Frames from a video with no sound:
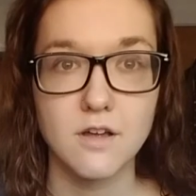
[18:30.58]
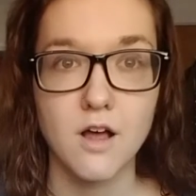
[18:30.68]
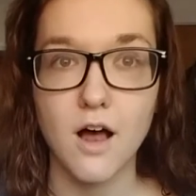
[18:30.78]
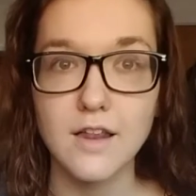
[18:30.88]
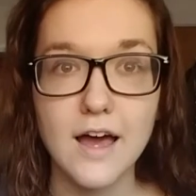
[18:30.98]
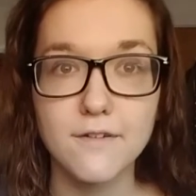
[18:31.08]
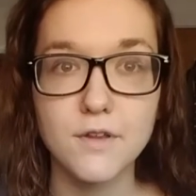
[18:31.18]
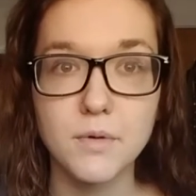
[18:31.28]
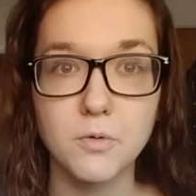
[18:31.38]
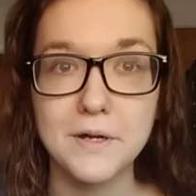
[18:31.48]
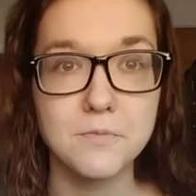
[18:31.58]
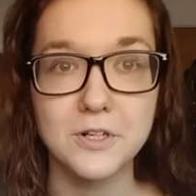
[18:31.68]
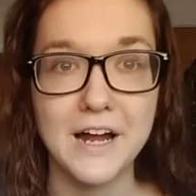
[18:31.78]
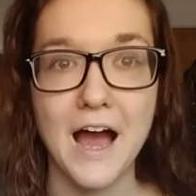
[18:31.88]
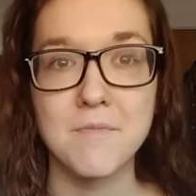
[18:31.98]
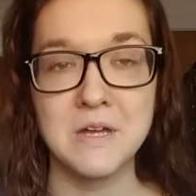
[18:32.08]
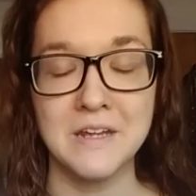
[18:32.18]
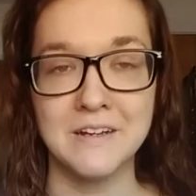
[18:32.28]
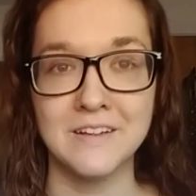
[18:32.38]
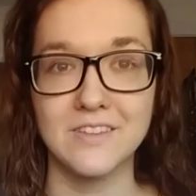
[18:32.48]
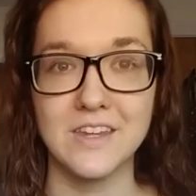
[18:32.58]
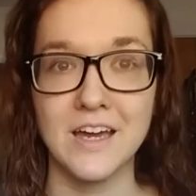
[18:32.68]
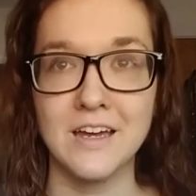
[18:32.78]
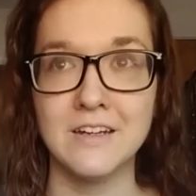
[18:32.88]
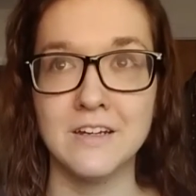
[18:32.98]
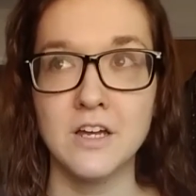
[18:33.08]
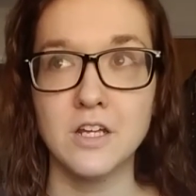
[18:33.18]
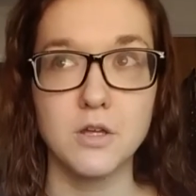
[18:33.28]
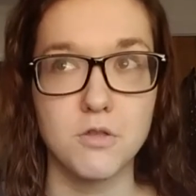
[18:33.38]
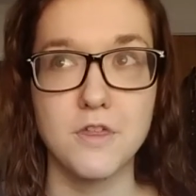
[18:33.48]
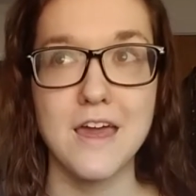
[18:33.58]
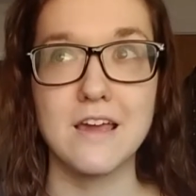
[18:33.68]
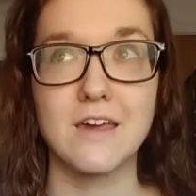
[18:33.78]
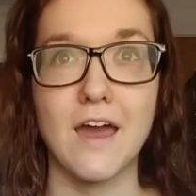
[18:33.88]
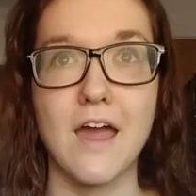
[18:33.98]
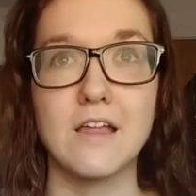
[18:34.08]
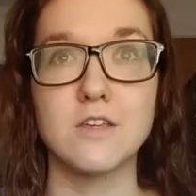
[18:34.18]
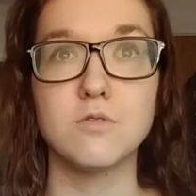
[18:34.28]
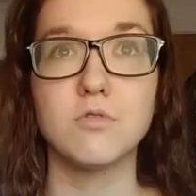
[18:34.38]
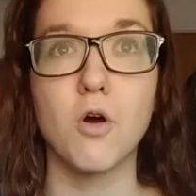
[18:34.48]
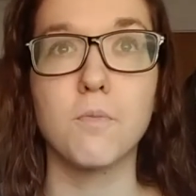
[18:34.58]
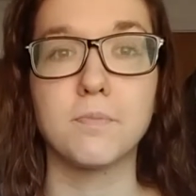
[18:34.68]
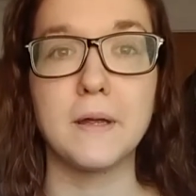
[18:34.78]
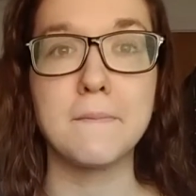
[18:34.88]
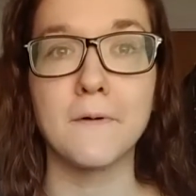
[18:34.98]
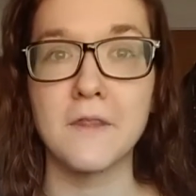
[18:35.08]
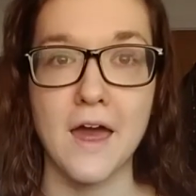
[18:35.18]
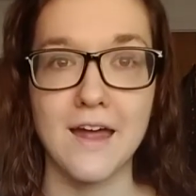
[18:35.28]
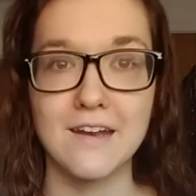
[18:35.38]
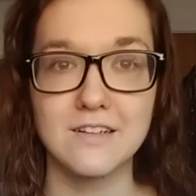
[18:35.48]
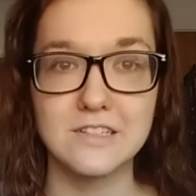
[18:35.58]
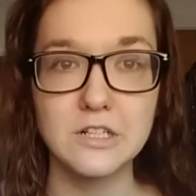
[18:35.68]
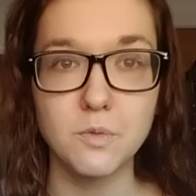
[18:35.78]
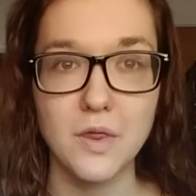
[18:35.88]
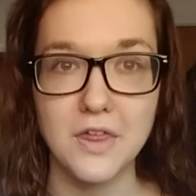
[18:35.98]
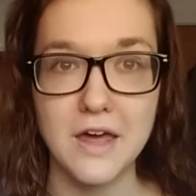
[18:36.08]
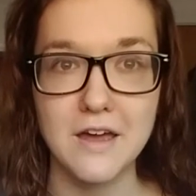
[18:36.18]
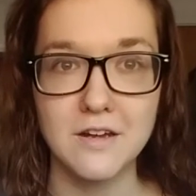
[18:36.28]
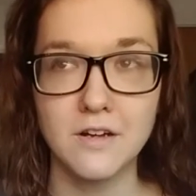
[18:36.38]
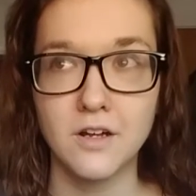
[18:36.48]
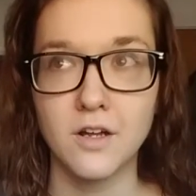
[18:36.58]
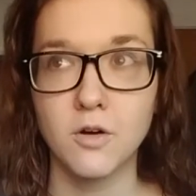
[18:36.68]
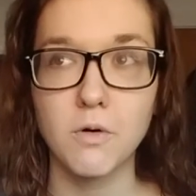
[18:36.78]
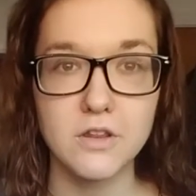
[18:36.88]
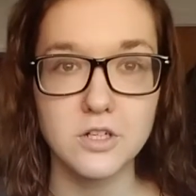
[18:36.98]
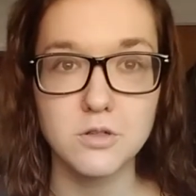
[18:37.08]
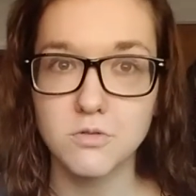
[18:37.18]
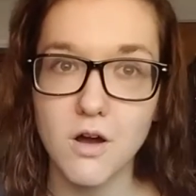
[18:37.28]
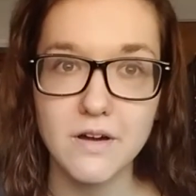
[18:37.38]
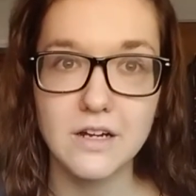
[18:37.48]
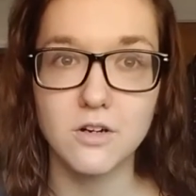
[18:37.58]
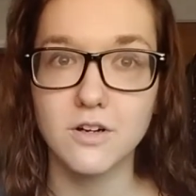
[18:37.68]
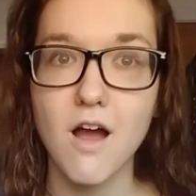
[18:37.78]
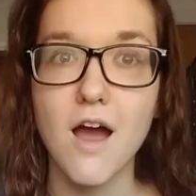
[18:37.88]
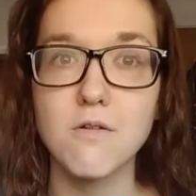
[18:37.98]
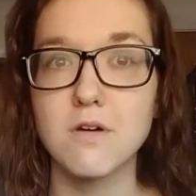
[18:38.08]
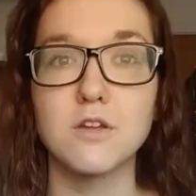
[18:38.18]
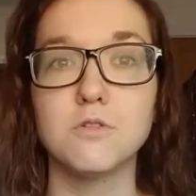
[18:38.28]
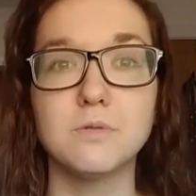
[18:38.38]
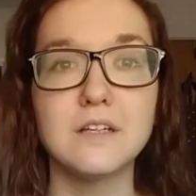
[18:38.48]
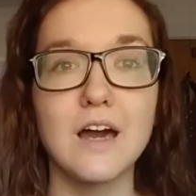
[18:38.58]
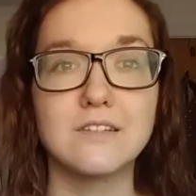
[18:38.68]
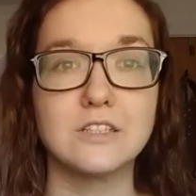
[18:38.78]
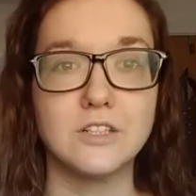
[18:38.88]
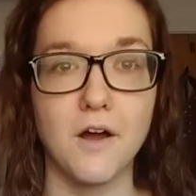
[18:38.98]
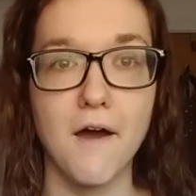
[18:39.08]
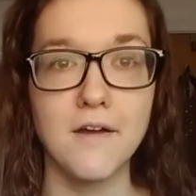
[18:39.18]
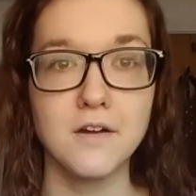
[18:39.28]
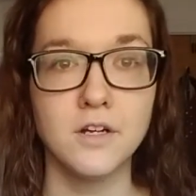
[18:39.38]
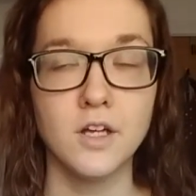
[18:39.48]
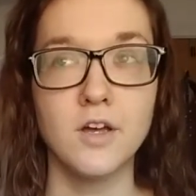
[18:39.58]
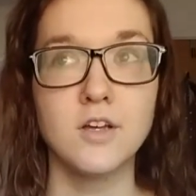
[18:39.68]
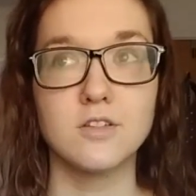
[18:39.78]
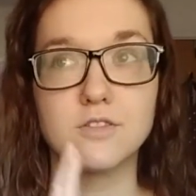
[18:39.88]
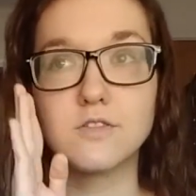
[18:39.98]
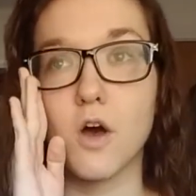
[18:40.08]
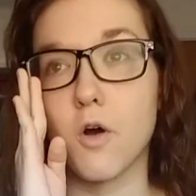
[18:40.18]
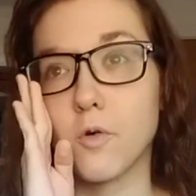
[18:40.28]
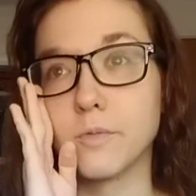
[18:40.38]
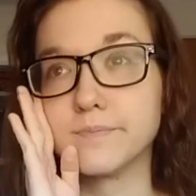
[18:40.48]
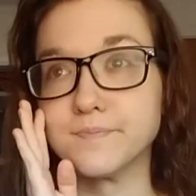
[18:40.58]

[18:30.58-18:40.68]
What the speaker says: a lot of them are way more common than you think, and people that deal with it, whether you know it or not, whether you realize it or not. So